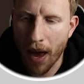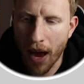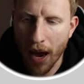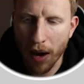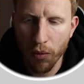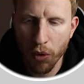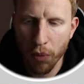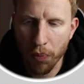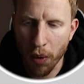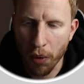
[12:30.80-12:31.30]

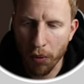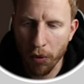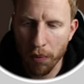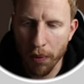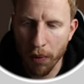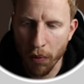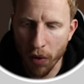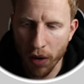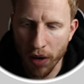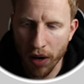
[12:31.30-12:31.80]
I would probably
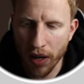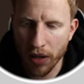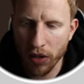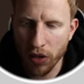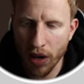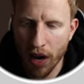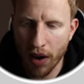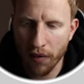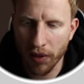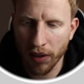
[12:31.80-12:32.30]
be wanting
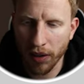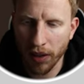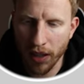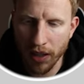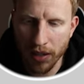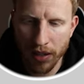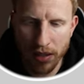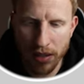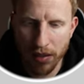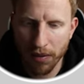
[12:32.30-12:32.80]
to have at
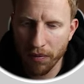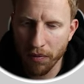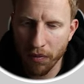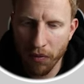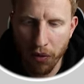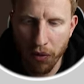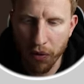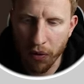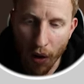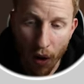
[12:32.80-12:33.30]
least
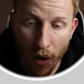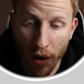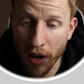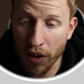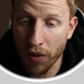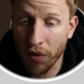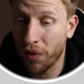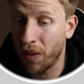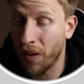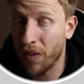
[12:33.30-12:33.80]

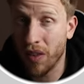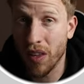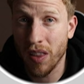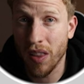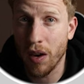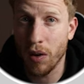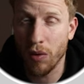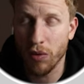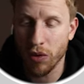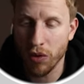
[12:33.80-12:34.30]
40 or
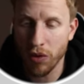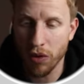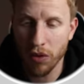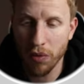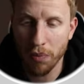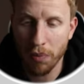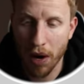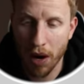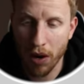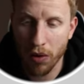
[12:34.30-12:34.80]

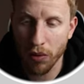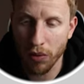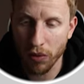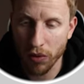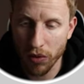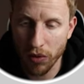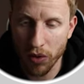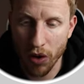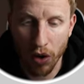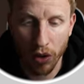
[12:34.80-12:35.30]
50,000
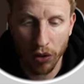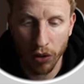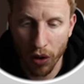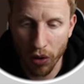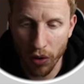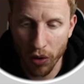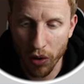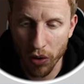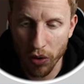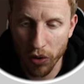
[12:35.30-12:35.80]
pounds or
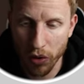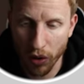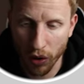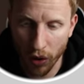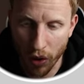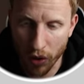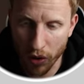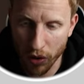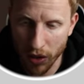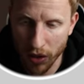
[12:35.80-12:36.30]
dollars to
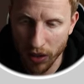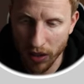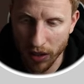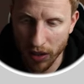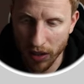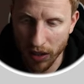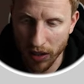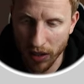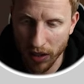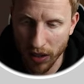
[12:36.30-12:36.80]
launch
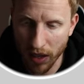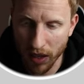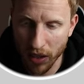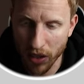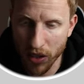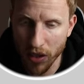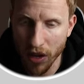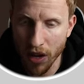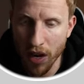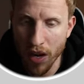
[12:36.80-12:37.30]
into this
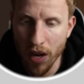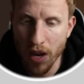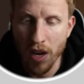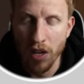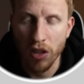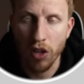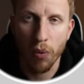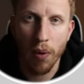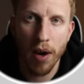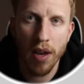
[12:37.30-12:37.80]
niche.
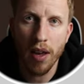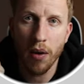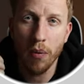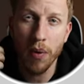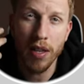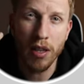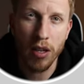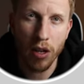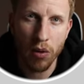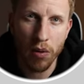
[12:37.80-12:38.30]
The way that
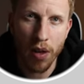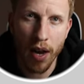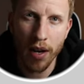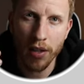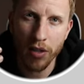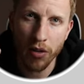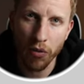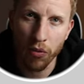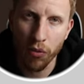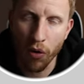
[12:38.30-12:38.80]
we do that
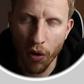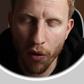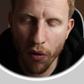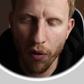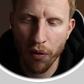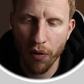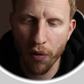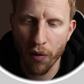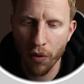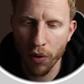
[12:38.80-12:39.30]
as a
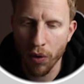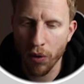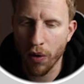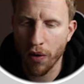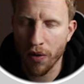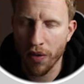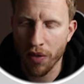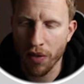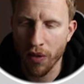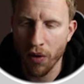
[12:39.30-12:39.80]
rough
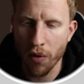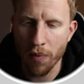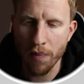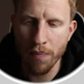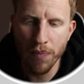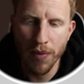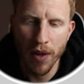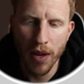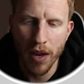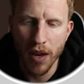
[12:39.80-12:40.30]
rule of
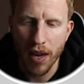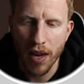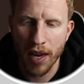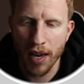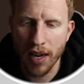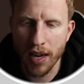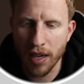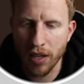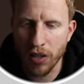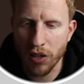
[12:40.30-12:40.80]
thumb
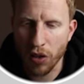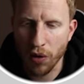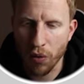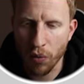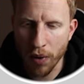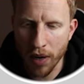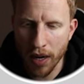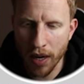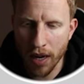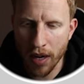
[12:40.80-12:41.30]
is
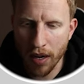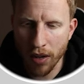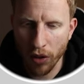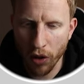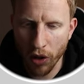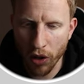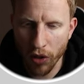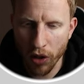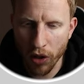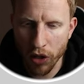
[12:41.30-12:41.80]
we
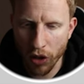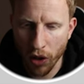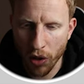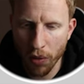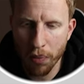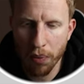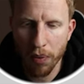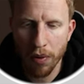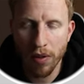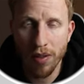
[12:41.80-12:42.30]
look at the
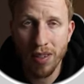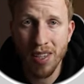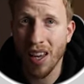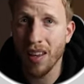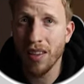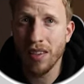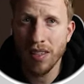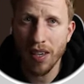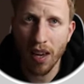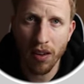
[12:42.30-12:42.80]
top
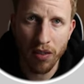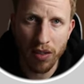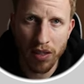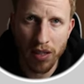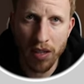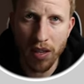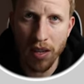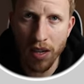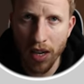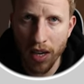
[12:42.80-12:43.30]
10 sellers
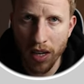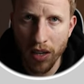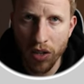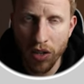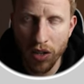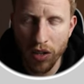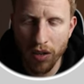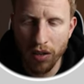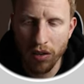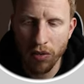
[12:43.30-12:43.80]
in the
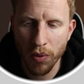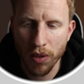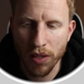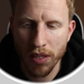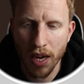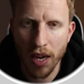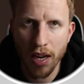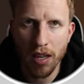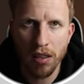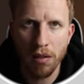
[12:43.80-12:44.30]
niche. We
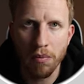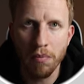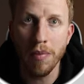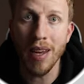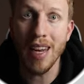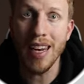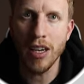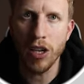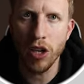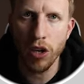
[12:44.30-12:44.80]
take the
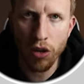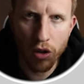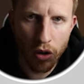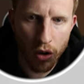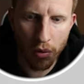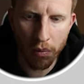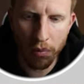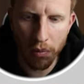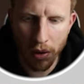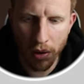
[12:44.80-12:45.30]
median
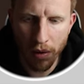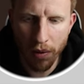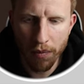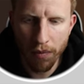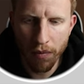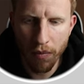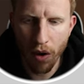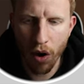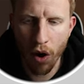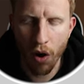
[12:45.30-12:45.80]
number
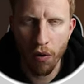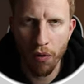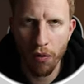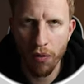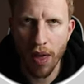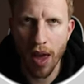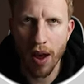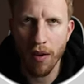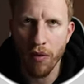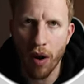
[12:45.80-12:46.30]

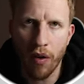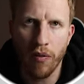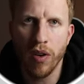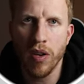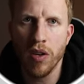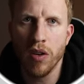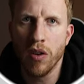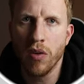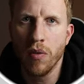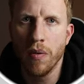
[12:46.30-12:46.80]
of their
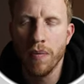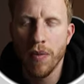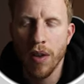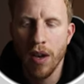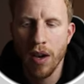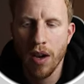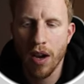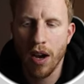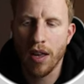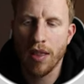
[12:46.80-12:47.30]
revenue,
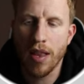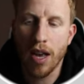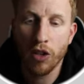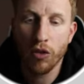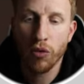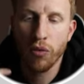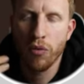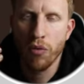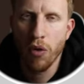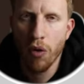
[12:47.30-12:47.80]
and
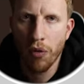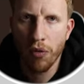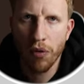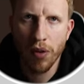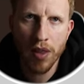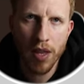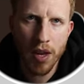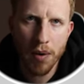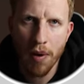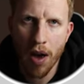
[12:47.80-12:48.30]
that's
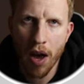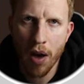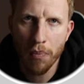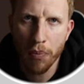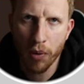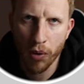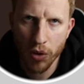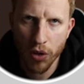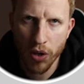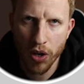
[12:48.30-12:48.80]
roughly the amount
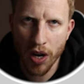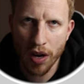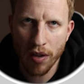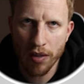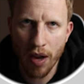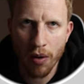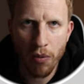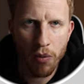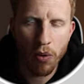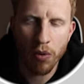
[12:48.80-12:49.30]
of budget
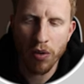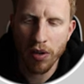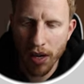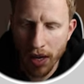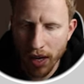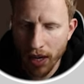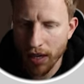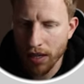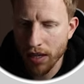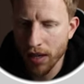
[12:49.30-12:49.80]
that we would
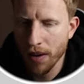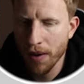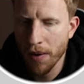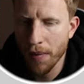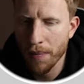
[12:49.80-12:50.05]
need.